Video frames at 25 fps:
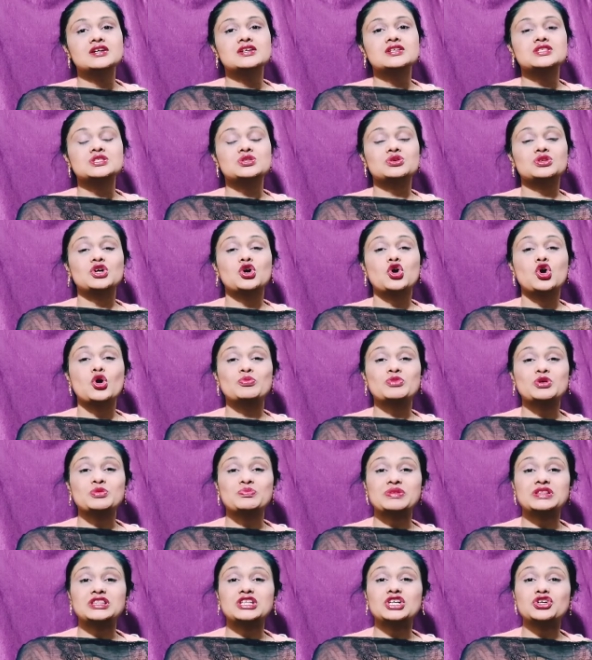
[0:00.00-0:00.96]
So the
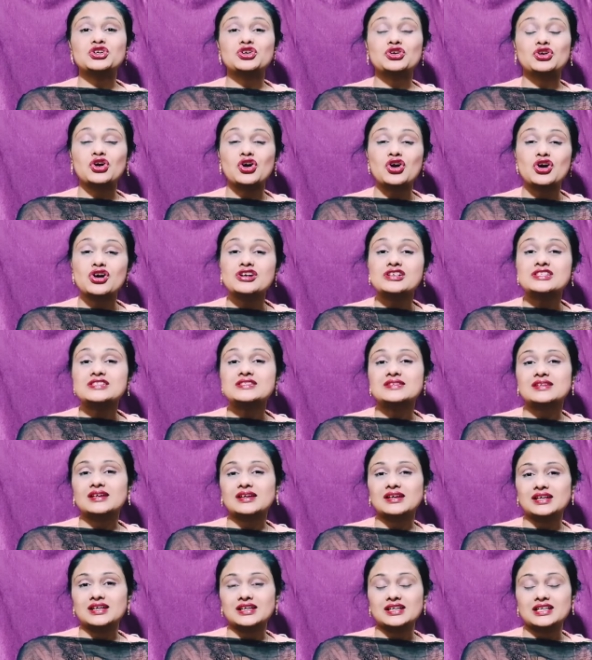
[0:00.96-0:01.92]
homeopathic cause
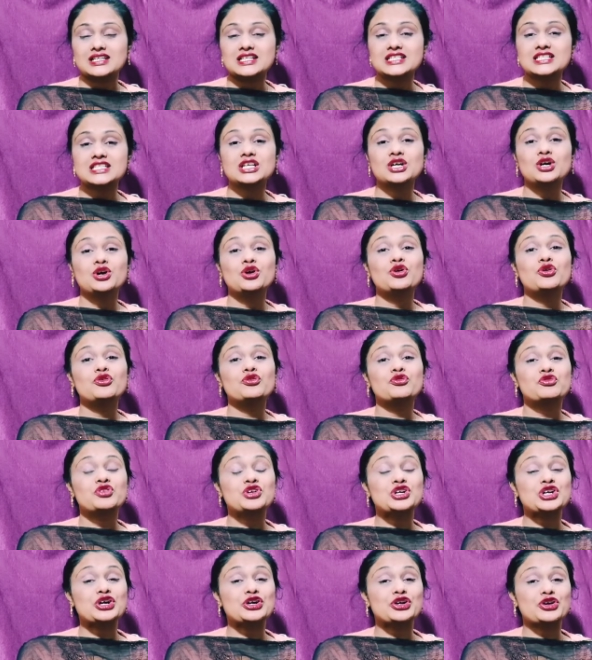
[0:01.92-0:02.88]
is
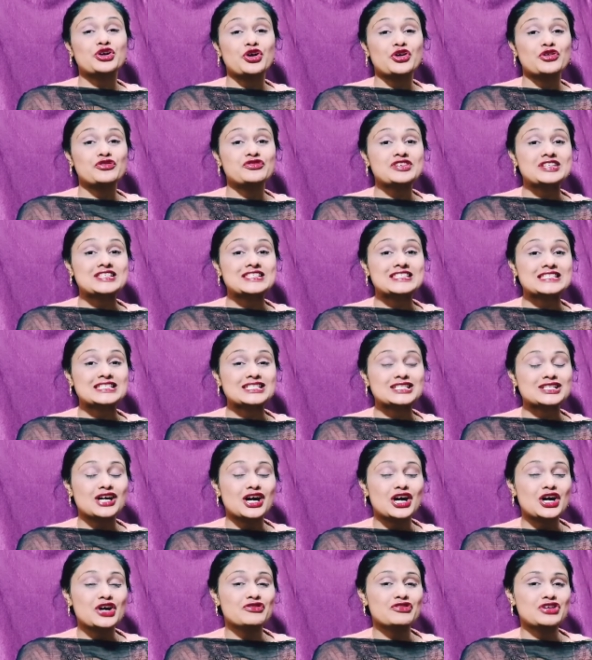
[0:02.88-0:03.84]
fear of
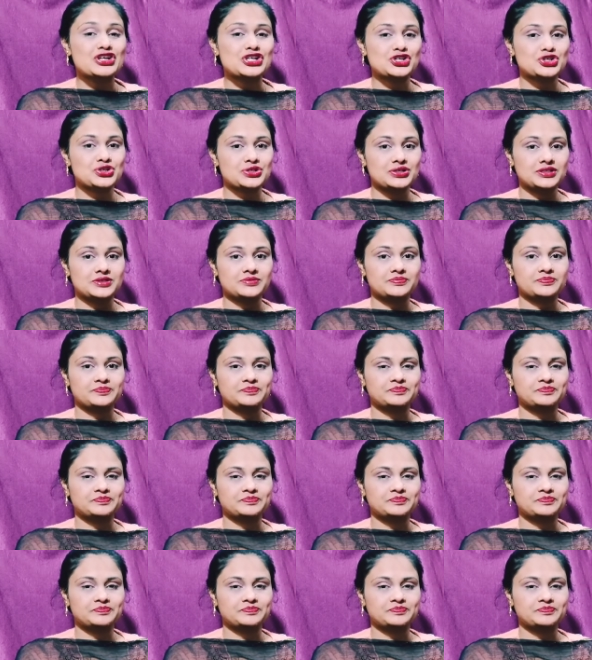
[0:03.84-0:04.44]
starvation.